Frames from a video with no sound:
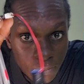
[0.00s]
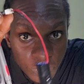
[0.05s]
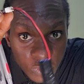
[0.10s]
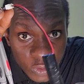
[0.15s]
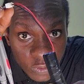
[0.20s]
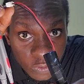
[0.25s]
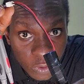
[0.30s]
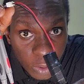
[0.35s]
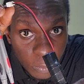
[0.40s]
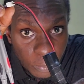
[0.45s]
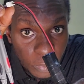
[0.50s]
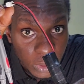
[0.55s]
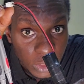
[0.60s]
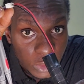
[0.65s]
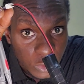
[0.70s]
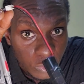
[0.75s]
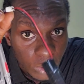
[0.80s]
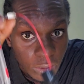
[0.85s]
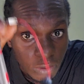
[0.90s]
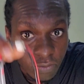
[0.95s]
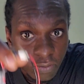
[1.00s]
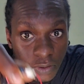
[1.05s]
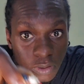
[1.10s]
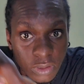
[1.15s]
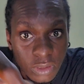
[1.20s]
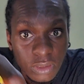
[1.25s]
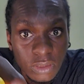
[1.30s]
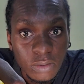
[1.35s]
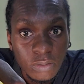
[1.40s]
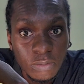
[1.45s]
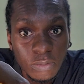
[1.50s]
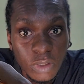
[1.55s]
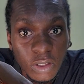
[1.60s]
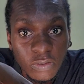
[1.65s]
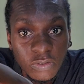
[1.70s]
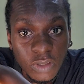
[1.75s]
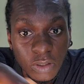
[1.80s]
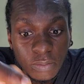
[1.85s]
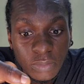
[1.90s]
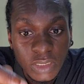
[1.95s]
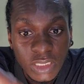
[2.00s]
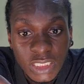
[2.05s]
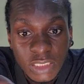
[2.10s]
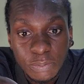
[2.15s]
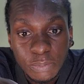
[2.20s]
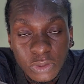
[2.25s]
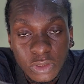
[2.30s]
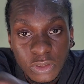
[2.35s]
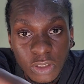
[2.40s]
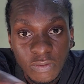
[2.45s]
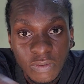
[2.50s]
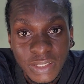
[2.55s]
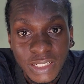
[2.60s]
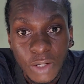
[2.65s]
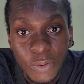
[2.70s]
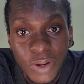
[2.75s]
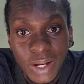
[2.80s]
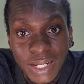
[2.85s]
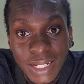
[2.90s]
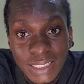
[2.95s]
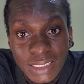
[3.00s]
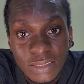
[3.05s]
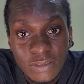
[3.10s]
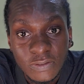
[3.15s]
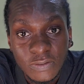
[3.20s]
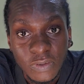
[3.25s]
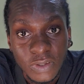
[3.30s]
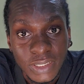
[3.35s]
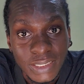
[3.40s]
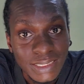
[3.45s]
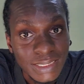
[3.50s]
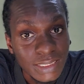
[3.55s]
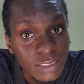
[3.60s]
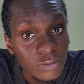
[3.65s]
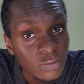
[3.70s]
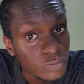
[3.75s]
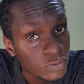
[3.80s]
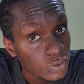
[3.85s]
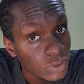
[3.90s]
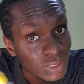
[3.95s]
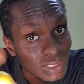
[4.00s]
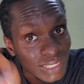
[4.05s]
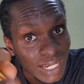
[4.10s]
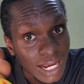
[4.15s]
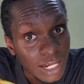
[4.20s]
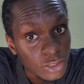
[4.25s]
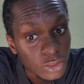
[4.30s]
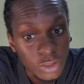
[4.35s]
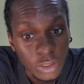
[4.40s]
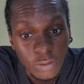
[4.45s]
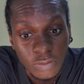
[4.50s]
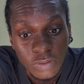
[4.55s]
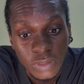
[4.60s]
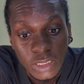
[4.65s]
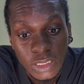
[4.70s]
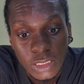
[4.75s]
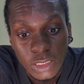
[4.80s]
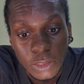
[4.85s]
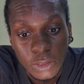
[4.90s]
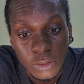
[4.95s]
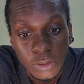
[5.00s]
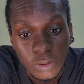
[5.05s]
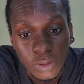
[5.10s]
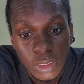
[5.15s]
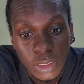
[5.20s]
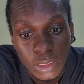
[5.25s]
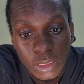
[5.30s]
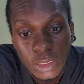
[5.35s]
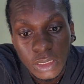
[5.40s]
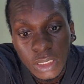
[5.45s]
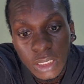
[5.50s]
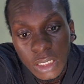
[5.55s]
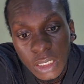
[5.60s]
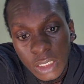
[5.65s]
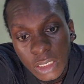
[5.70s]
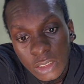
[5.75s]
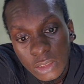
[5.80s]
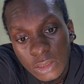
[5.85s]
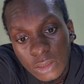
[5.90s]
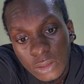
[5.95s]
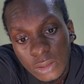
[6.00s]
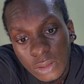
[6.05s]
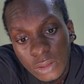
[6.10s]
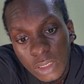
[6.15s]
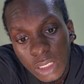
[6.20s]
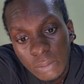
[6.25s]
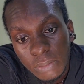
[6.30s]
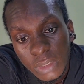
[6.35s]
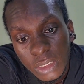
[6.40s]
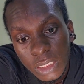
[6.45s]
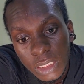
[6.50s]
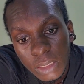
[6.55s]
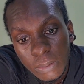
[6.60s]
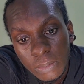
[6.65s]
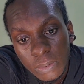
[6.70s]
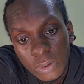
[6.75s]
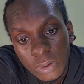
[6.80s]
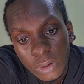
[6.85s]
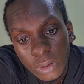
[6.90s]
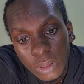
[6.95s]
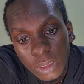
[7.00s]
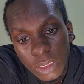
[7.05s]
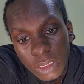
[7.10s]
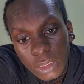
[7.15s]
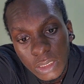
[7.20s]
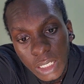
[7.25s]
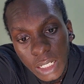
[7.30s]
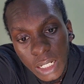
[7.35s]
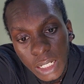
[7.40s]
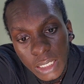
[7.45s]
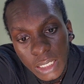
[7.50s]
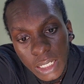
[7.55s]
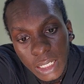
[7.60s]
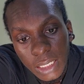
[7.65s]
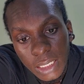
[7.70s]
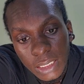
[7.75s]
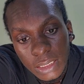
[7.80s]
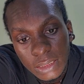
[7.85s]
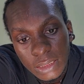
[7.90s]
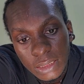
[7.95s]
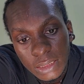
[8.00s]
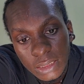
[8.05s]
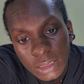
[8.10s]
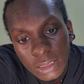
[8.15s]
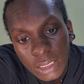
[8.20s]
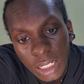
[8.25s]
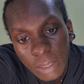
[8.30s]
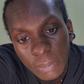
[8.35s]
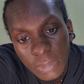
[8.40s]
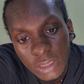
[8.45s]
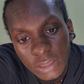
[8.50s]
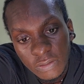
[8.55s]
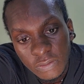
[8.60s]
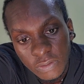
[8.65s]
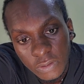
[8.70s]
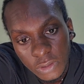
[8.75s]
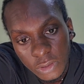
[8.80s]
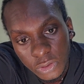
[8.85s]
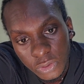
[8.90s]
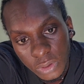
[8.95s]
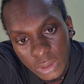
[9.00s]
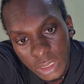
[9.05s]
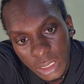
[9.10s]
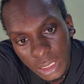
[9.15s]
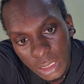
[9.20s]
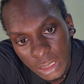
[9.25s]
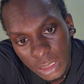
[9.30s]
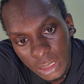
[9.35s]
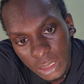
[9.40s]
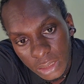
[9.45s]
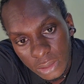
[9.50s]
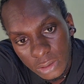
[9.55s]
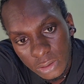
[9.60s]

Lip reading: 4.1 volts, but from this boost converter we are getting 14 volts out of this already. So let me keep going higher. Let's see how many volts we can get